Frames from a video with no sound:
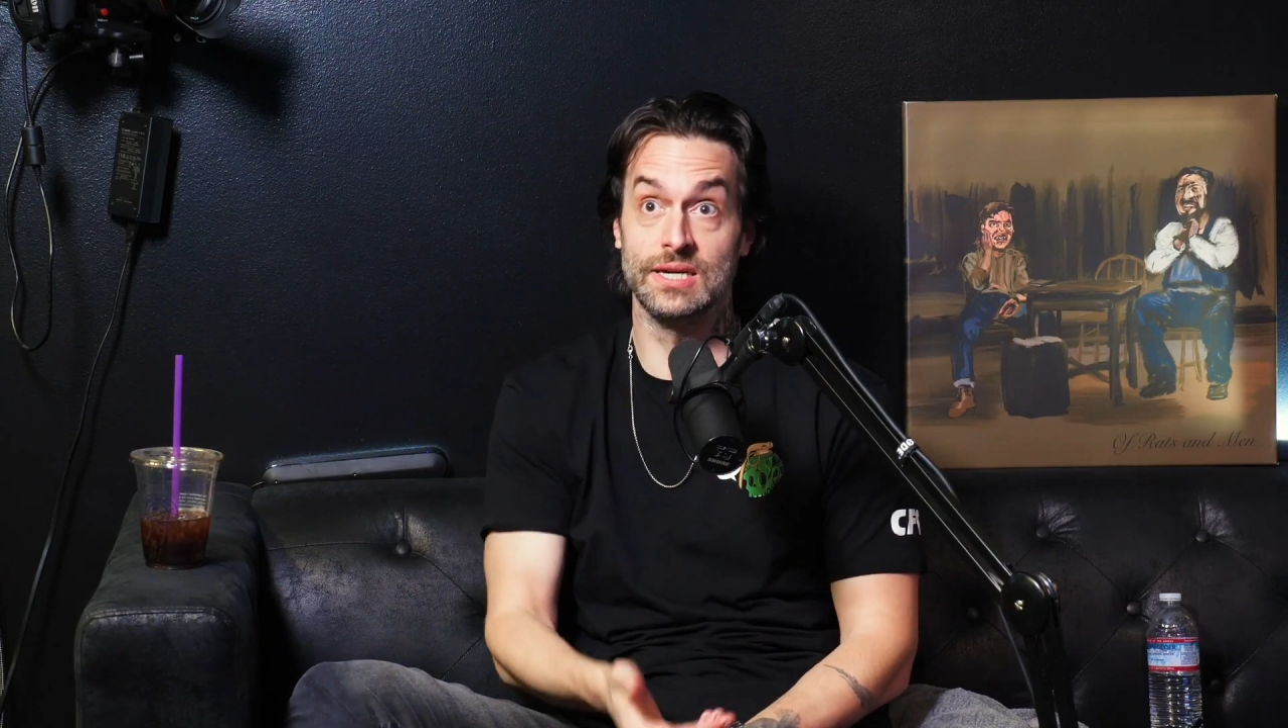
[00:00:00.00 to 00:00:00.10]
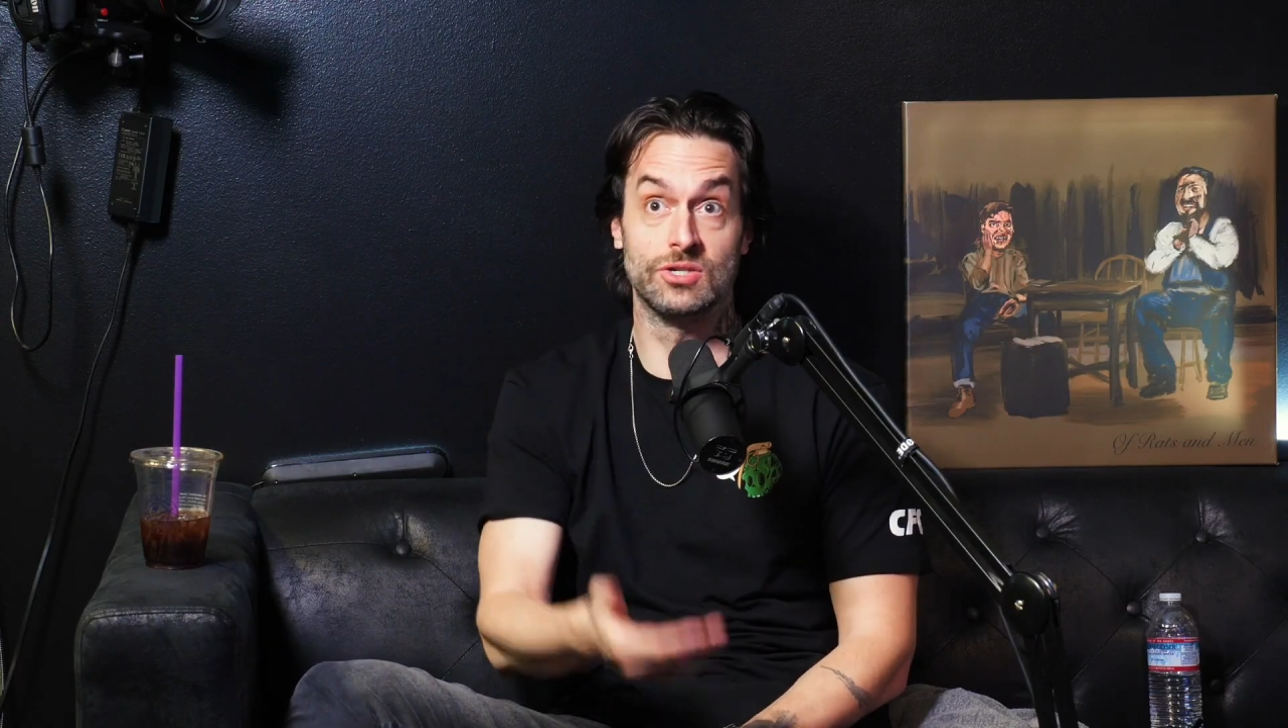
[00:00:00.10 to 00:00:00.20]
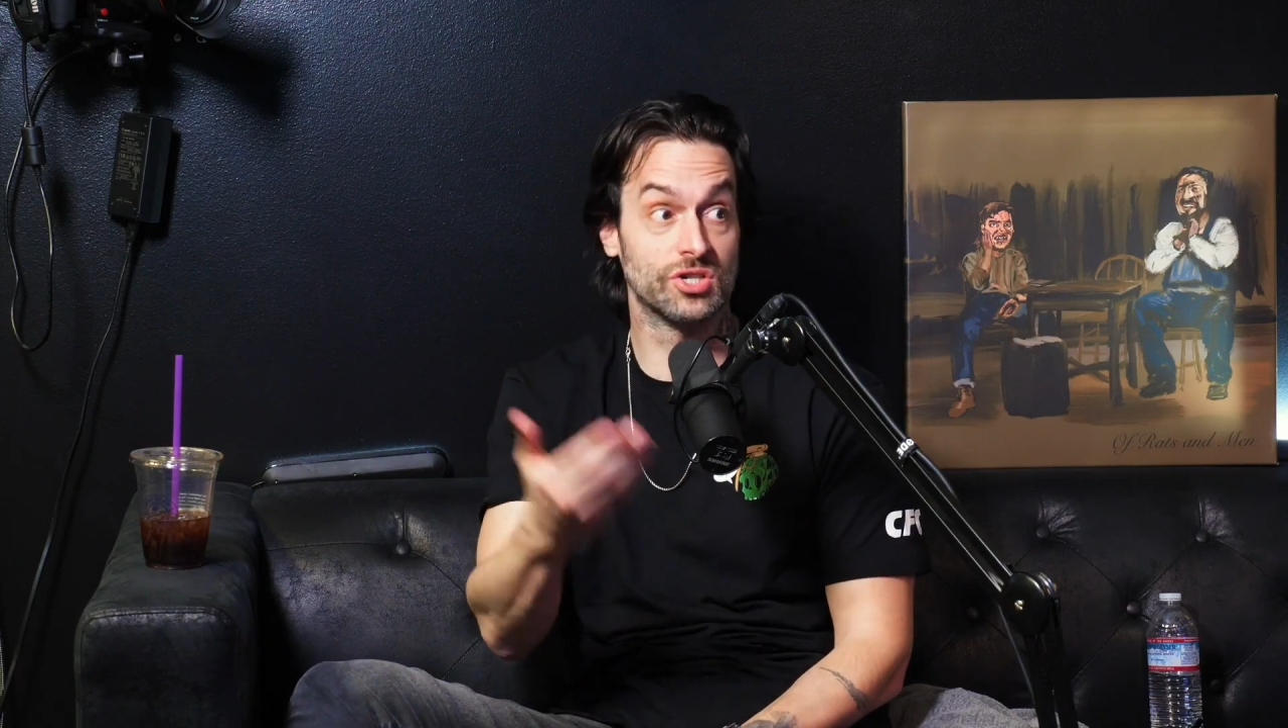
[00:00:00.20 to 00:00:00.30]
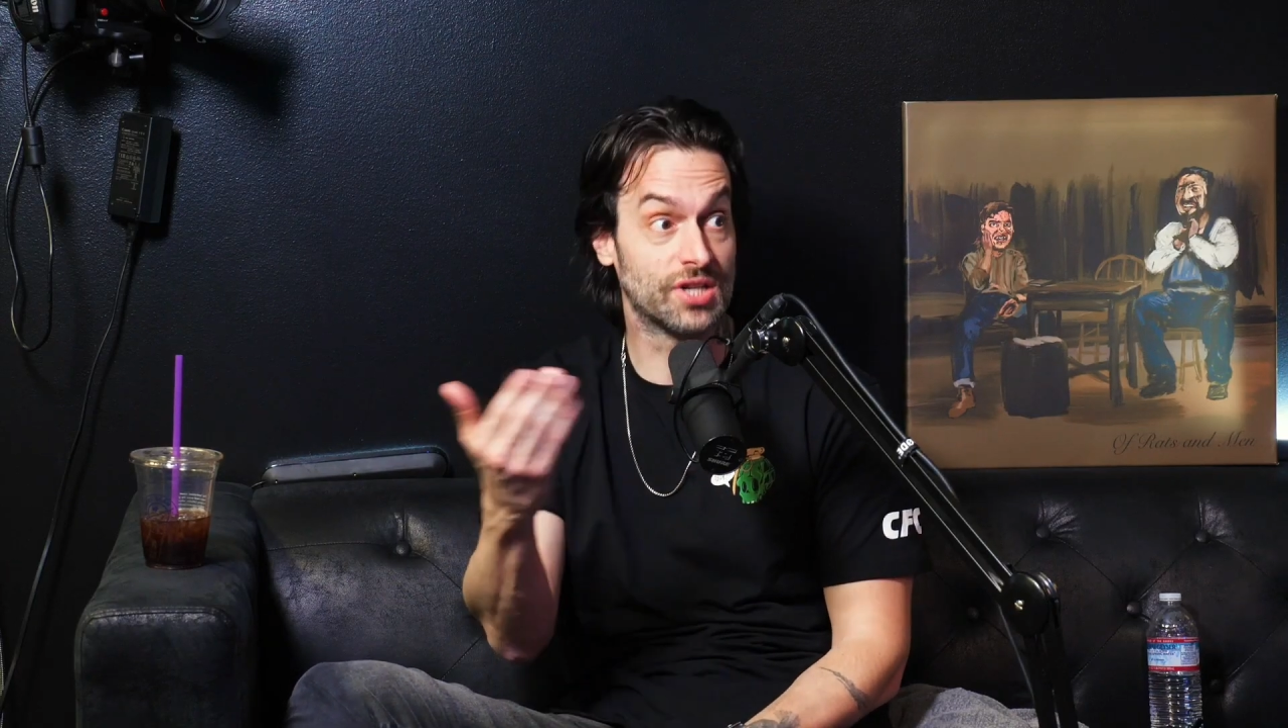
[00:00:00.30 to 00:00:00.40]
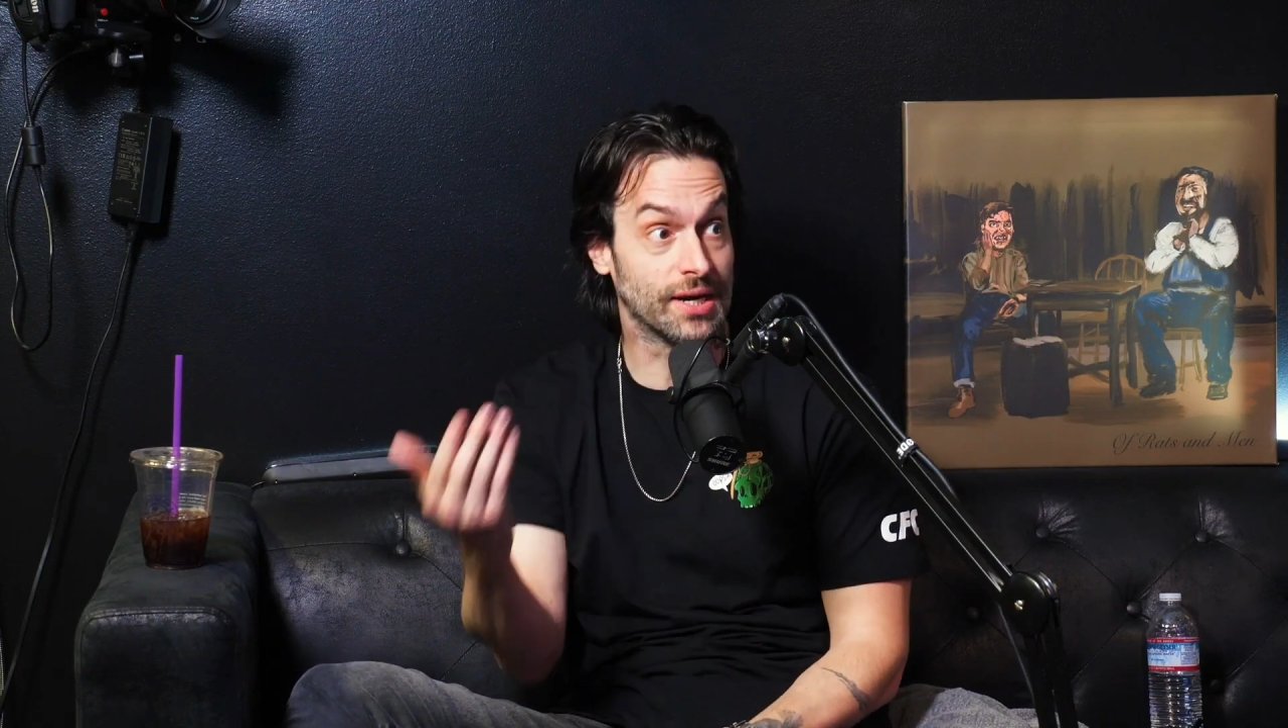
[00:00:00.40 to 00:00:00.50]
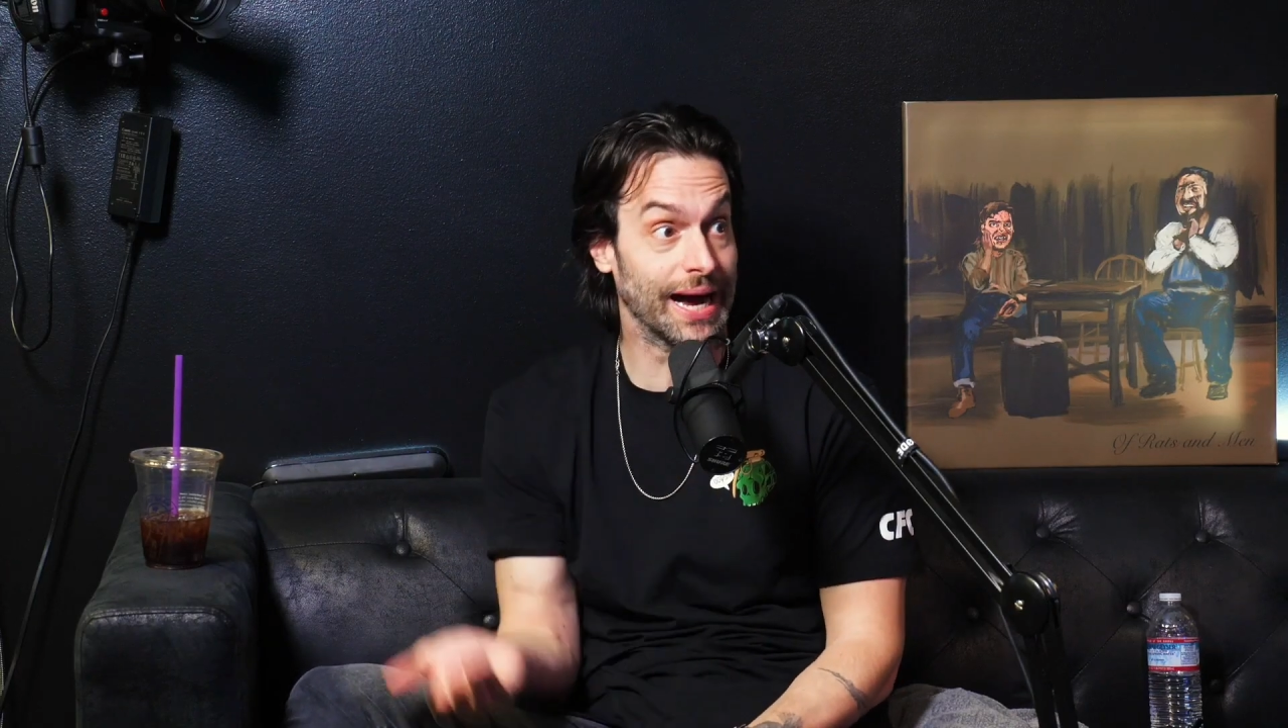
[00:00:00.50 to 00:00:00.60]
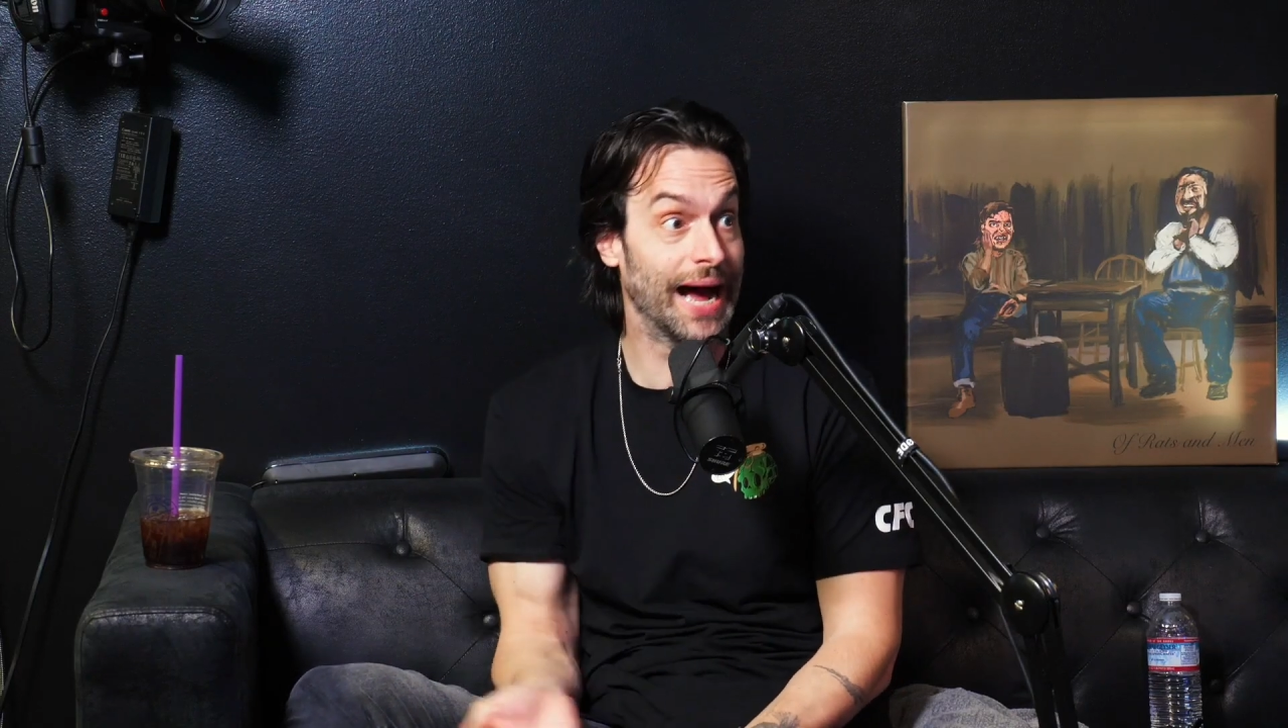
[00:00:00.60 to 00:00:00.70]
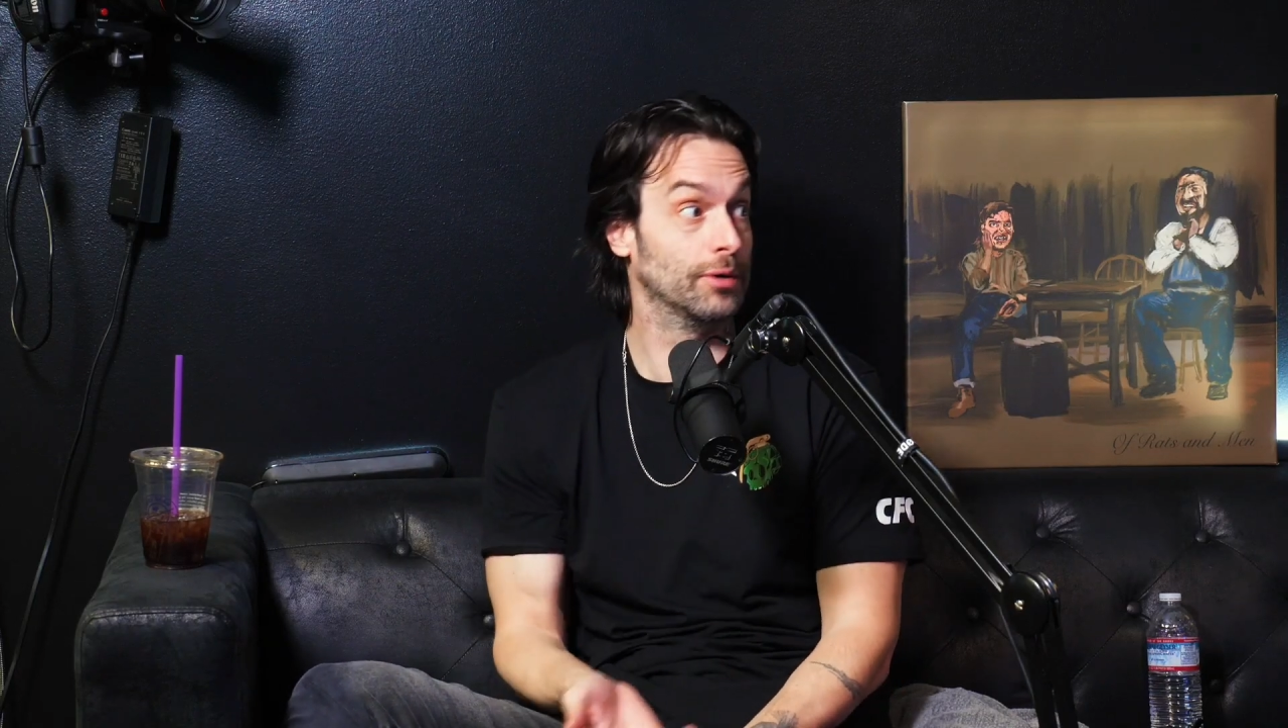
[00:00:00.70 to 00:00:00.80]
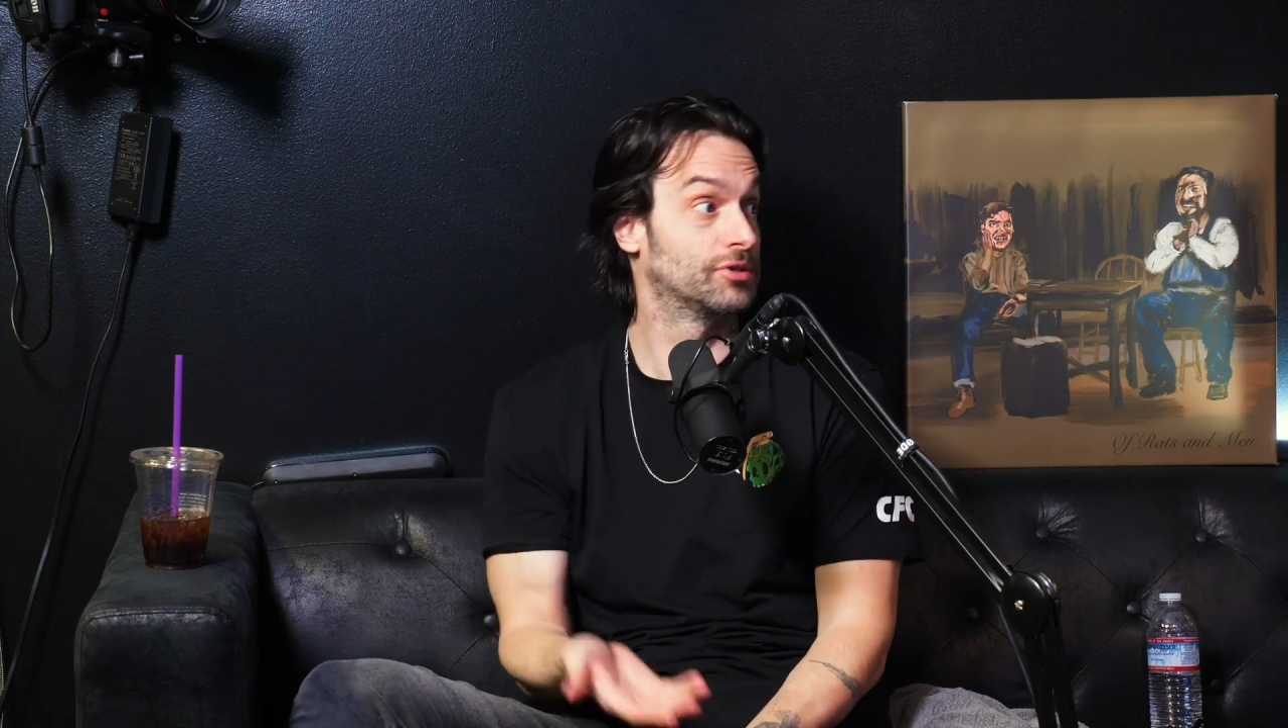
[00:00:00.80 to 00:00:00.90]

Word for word: He's just a guy